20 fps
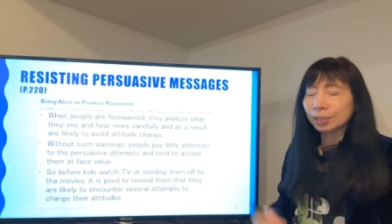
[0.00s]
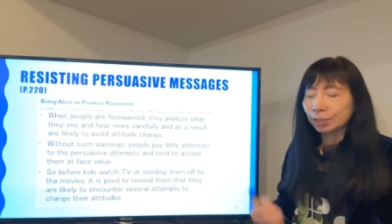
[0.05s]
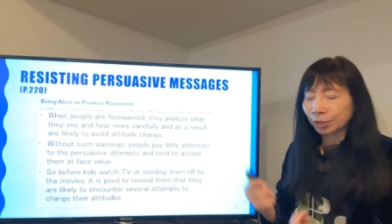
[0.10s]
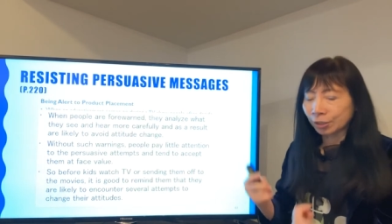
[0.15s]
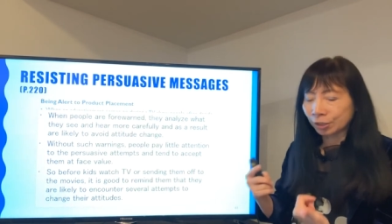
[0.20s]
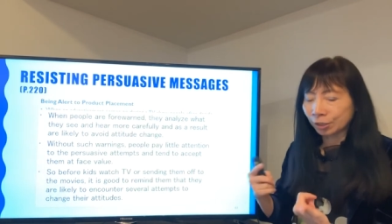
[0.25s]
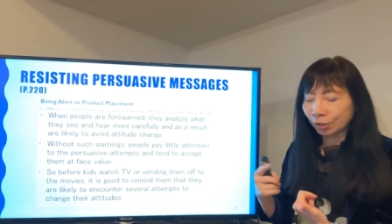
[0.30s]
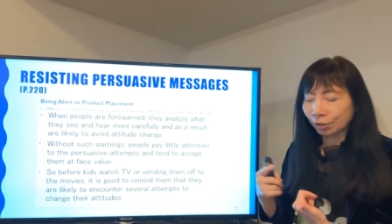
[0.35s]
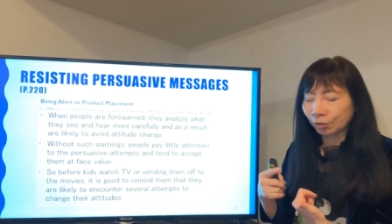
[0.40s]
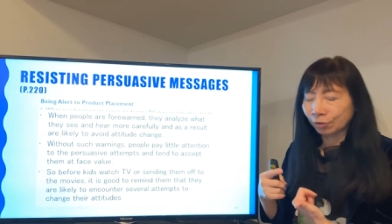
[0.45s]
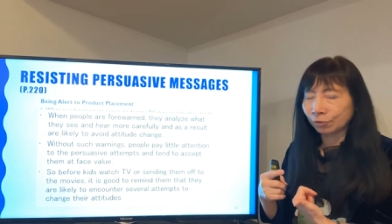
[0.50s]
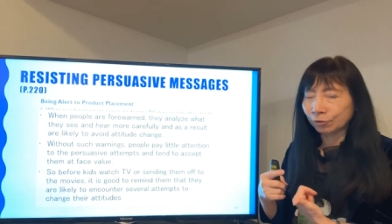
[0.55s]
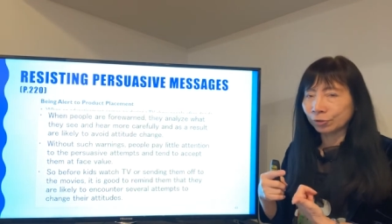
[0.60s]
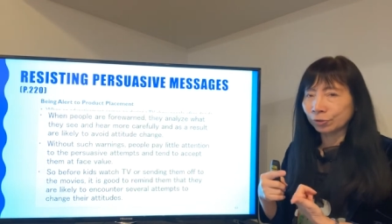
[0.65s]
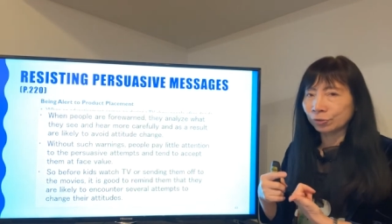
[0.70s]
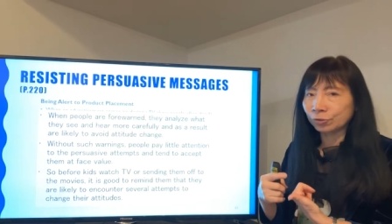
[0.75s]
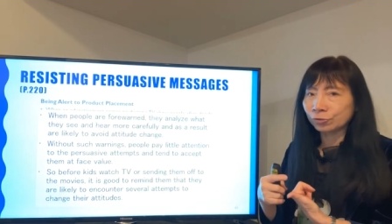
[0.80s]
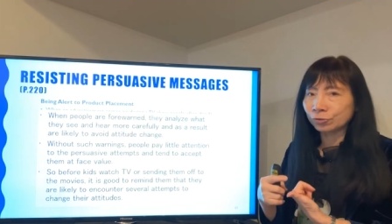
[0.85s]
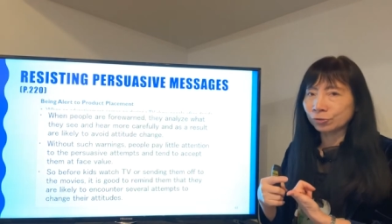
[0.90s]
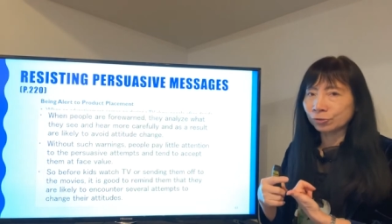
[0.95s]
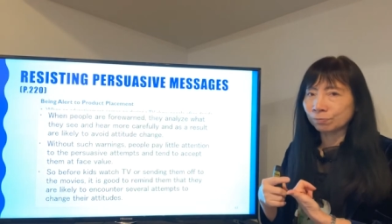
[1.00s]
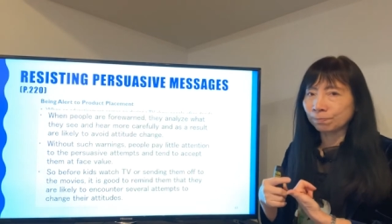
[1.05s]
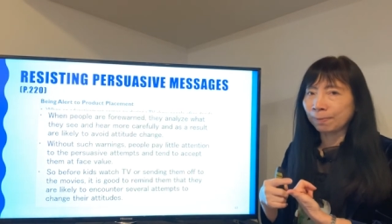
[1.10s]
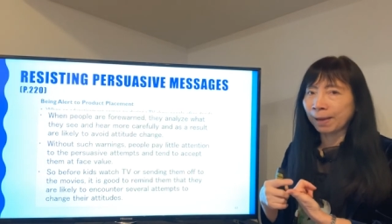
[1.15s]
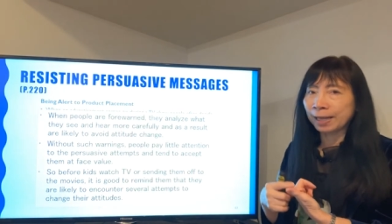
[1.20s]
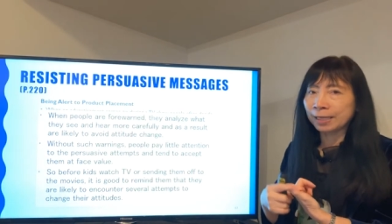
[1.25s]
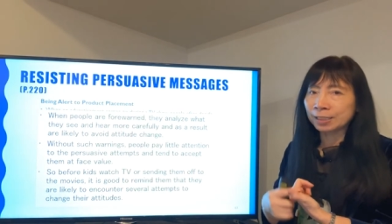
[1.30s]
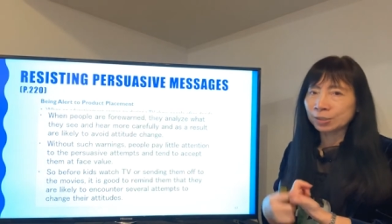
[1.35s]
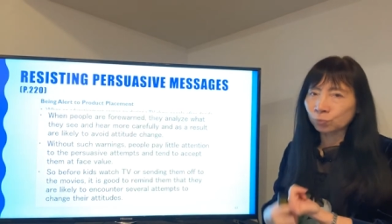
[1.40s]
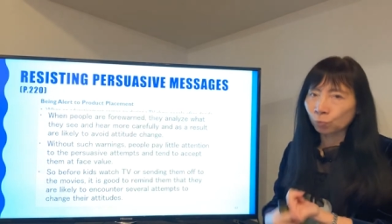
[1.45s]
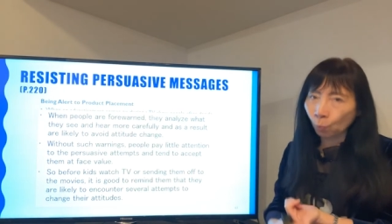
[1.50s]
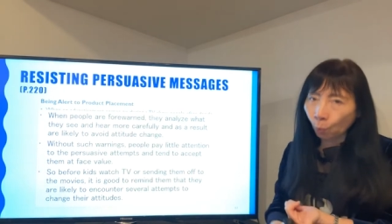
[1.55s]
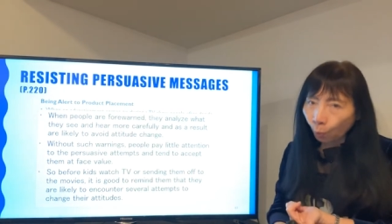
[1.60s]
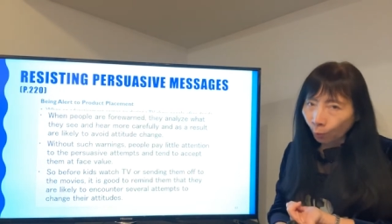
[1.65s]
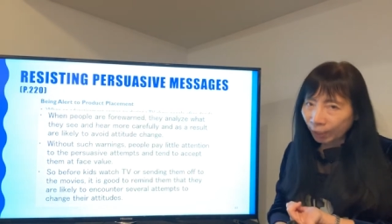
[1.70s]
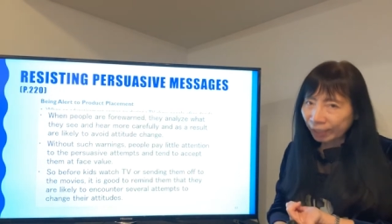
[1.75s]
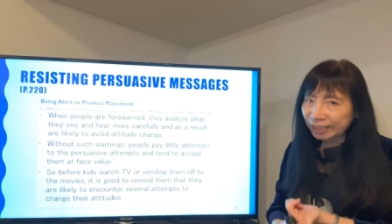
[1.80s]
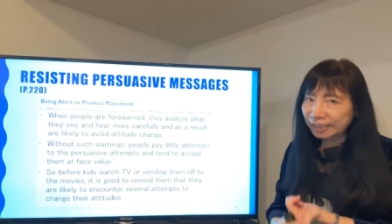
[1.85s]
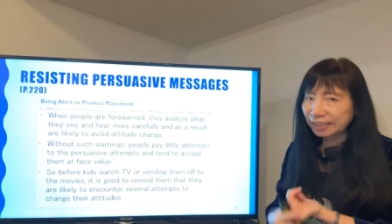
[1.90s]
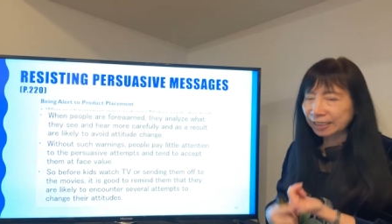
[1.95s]
you know, you should buy this
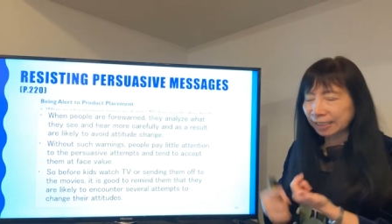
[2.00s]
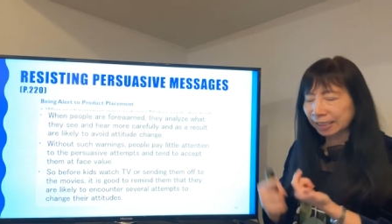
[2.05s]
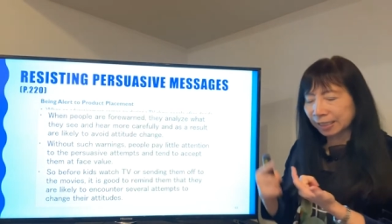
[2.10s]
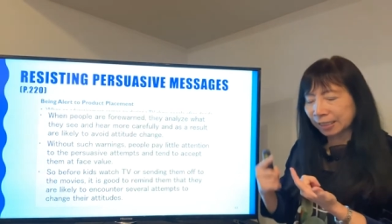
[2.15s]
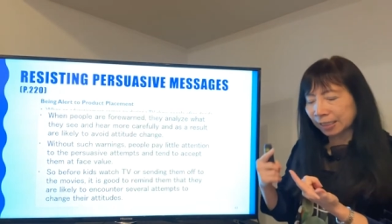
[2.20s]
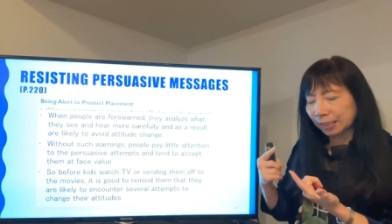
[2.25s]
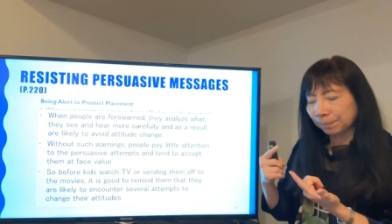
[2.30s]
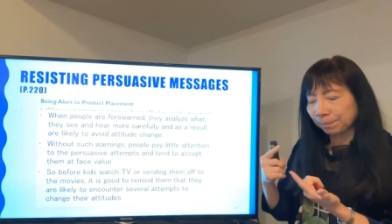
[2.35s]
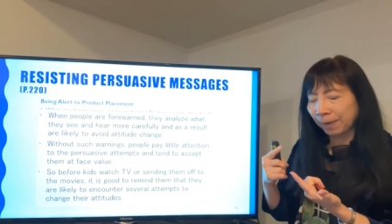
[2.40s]
warranty,